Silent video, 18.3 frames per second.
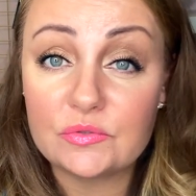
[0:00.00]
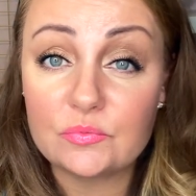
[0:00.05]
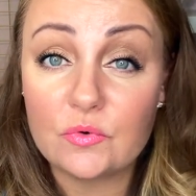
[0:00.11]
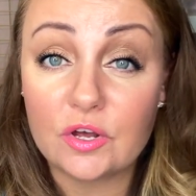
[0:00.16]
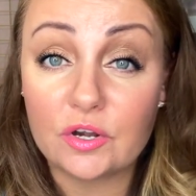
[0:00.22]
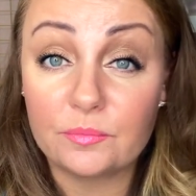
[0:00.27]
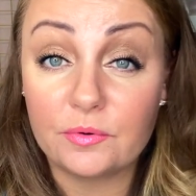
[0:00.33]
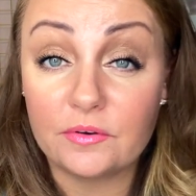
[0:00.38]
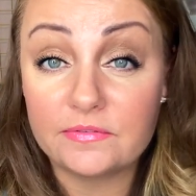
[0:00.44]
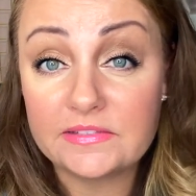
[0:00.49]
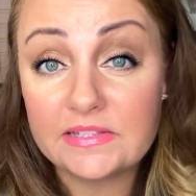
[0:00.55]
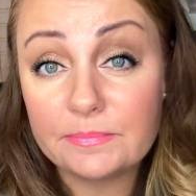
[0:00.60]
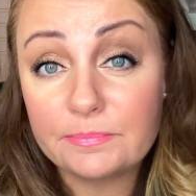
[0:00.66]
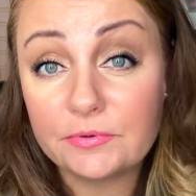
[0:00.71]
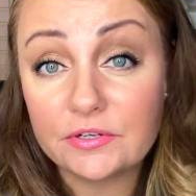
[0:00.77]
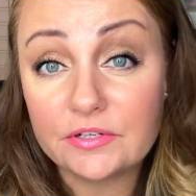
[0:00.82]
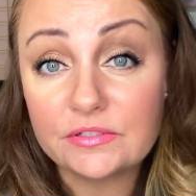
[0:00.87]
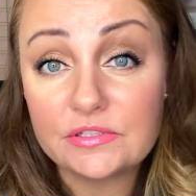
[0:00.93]
waterproof
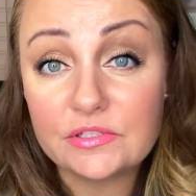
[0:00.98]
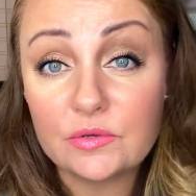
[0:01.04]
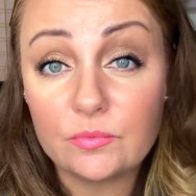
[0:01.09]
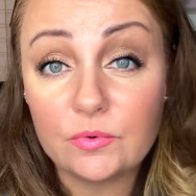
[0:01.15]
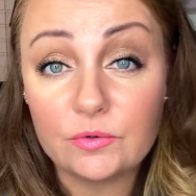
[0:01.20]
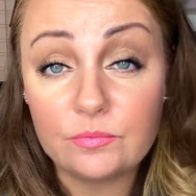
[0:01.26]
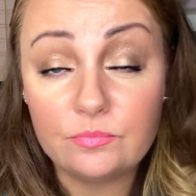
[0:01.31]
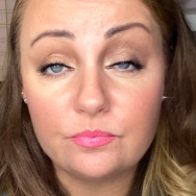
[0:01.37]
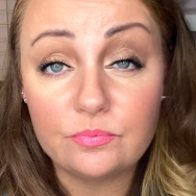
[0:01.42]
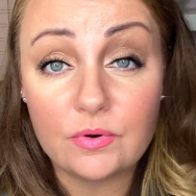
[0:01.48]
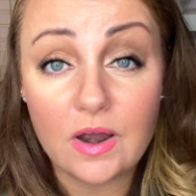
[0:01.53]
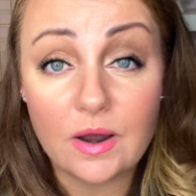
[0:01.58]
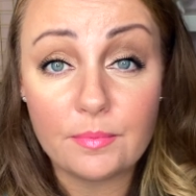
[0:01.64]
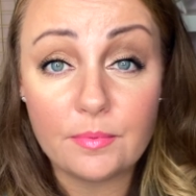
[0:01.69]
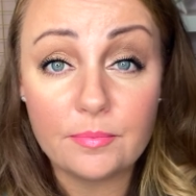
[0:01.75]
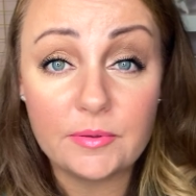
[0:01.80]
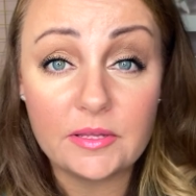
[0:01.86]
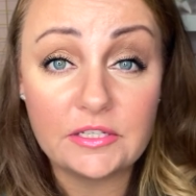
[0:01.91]
zippers. You will
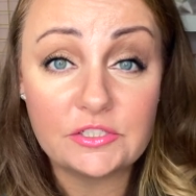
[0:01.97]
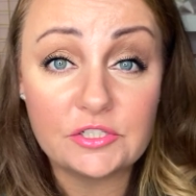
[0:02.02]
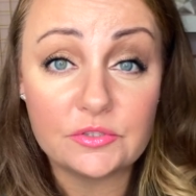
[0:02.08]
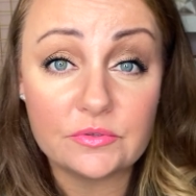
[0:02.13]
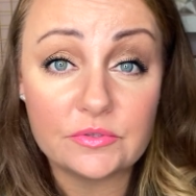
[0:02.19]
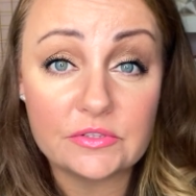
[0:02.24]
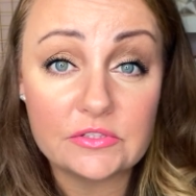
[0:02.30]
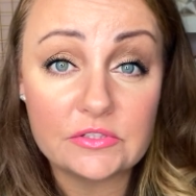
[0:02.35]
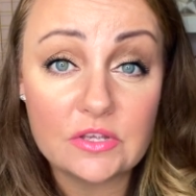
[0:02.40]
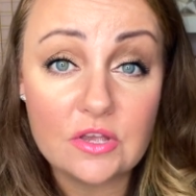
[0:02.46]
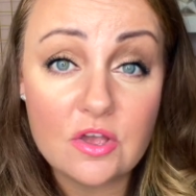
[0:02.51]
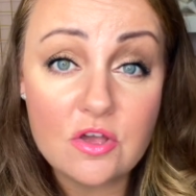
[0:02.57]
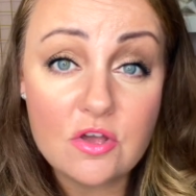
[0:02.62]
probably choose